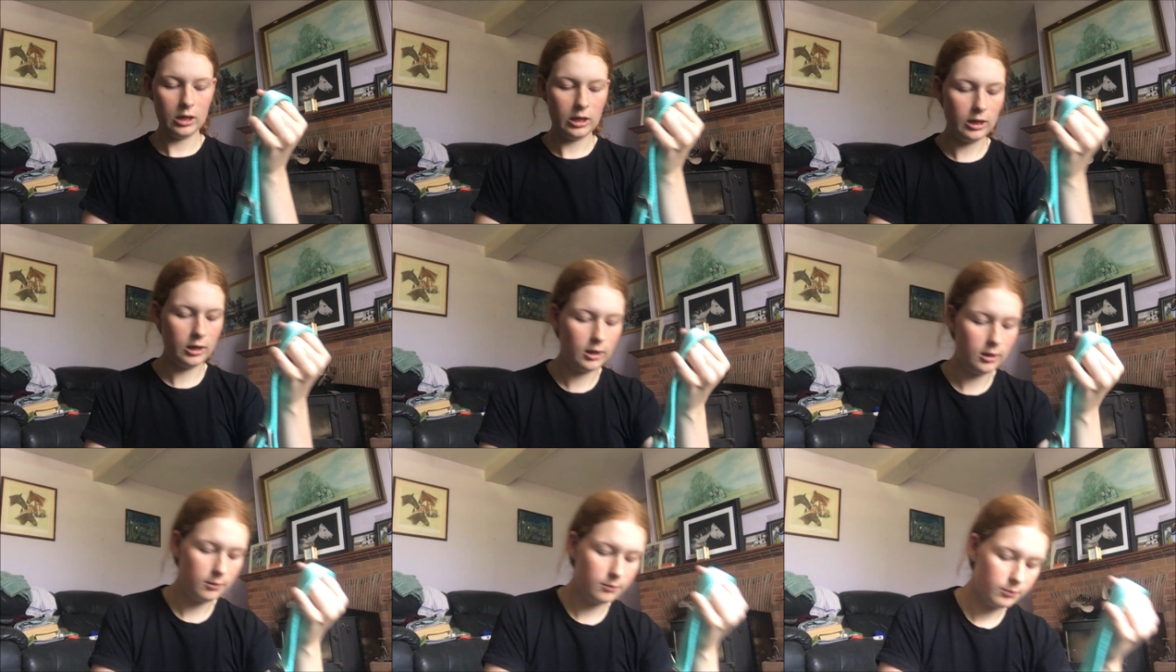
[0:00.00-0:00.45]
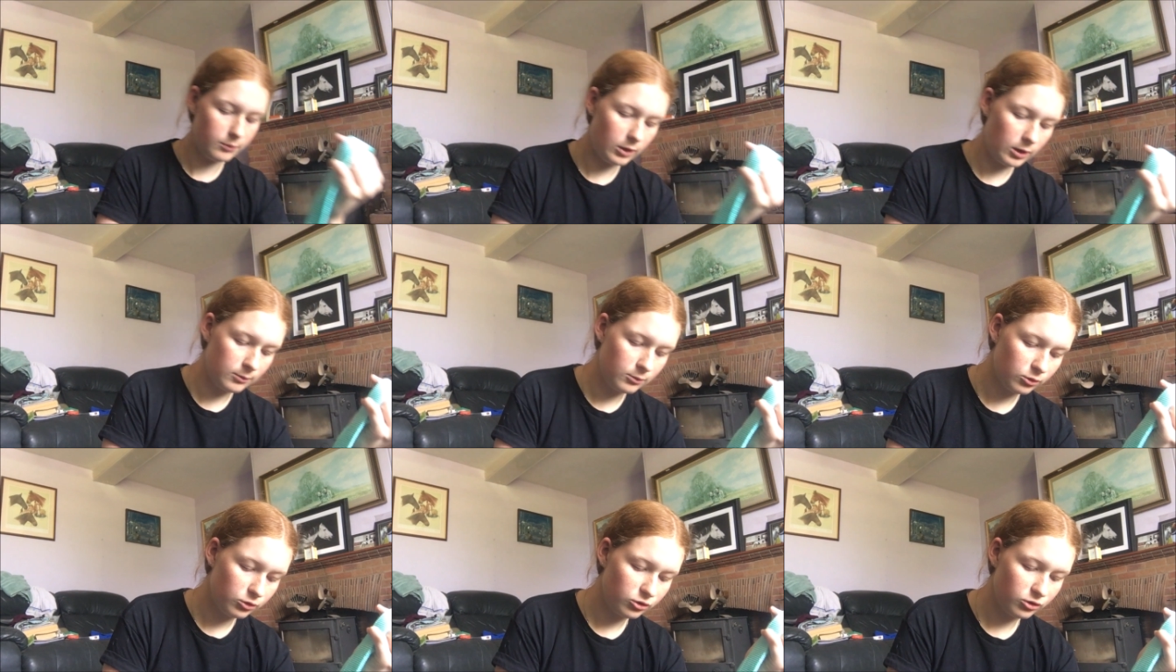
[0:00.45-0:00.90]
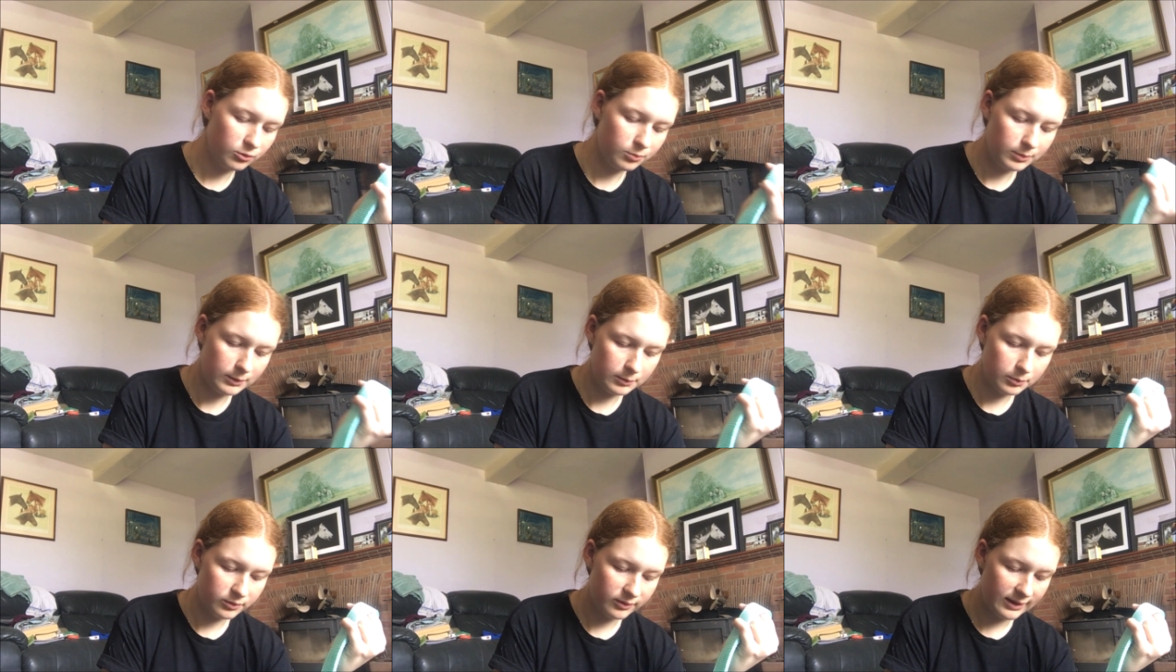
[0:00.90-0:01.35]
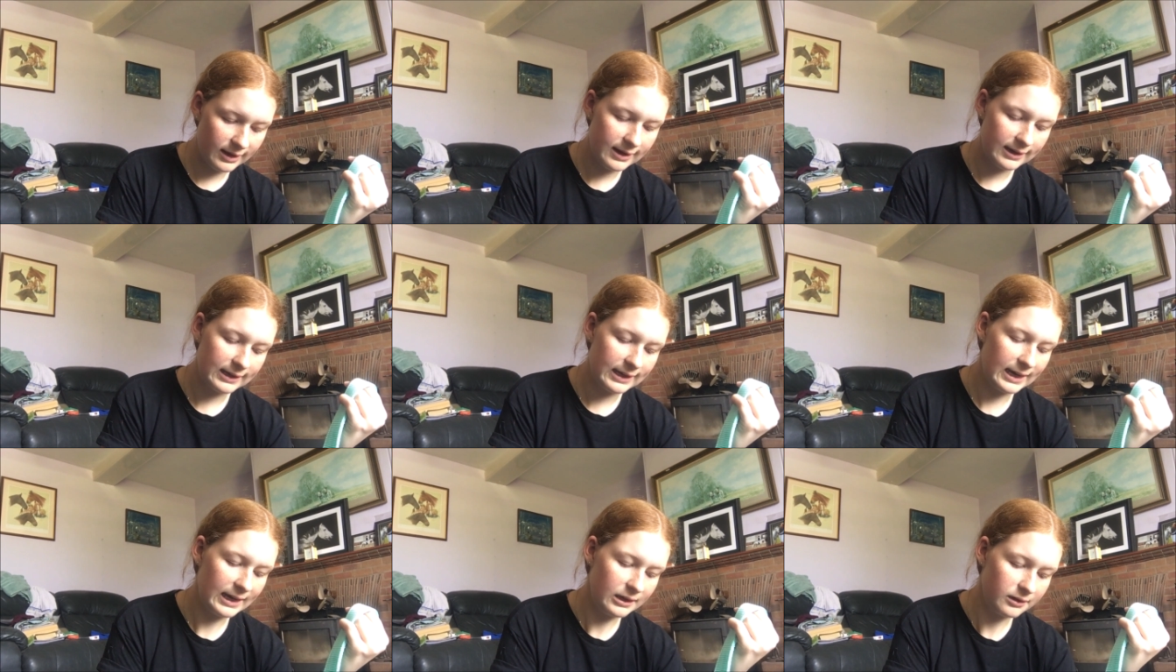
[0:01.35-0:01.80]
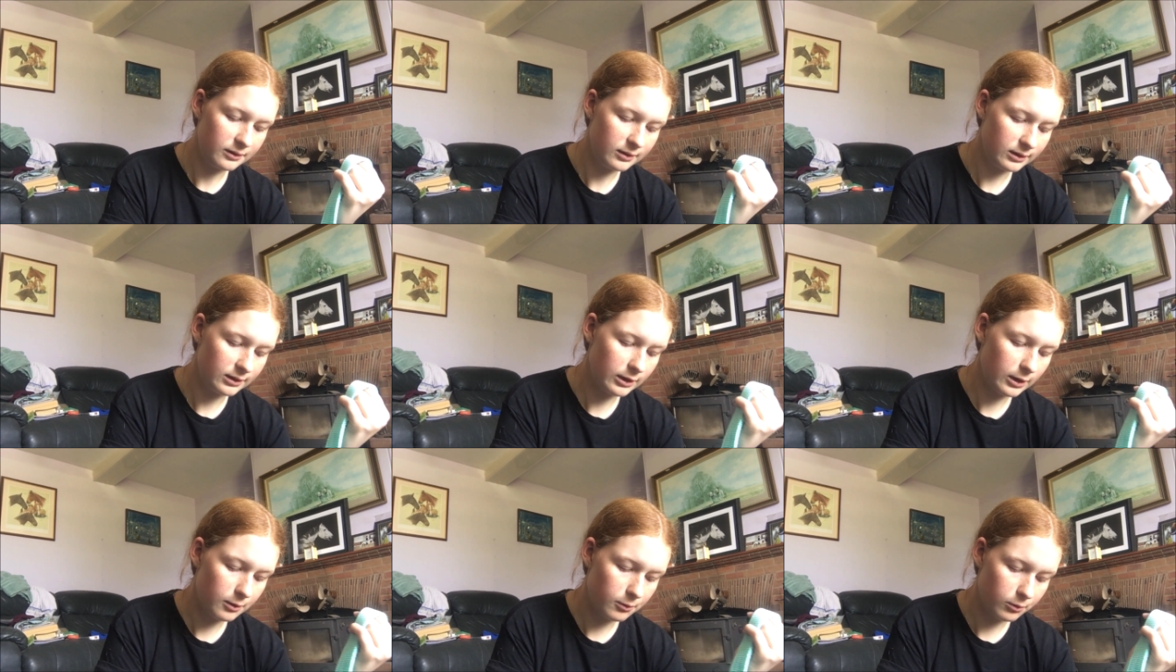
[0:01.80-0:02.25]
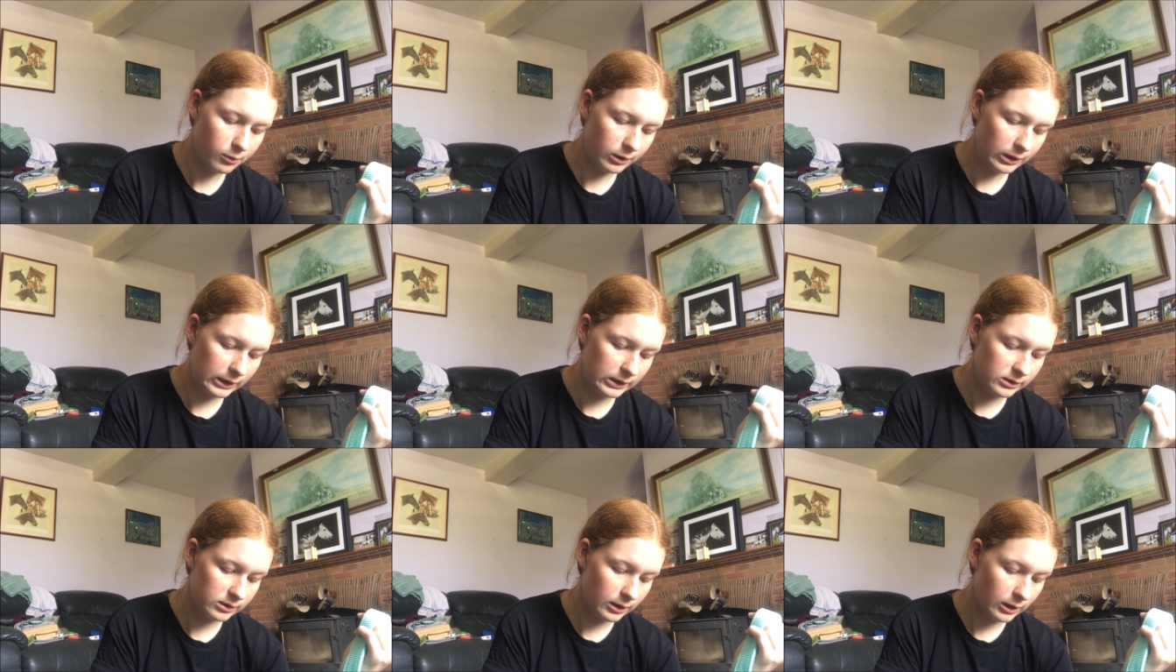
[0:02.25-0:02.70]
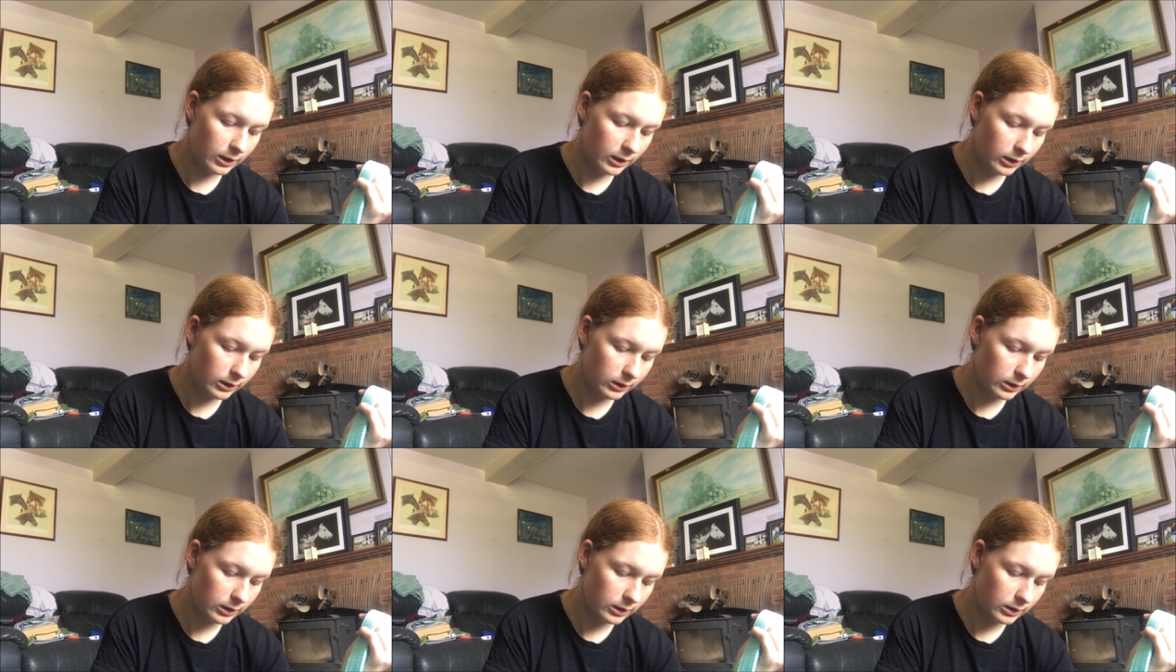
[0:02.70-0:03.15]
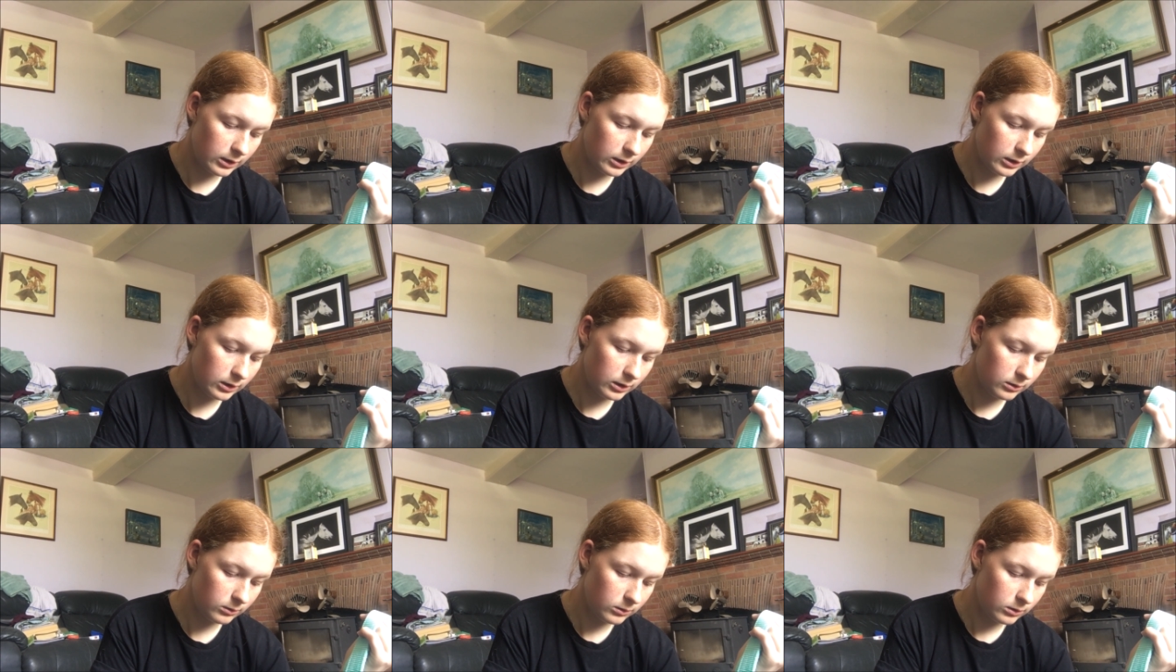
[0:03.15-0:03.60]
um, I'm not sure if people say it Catago or Katago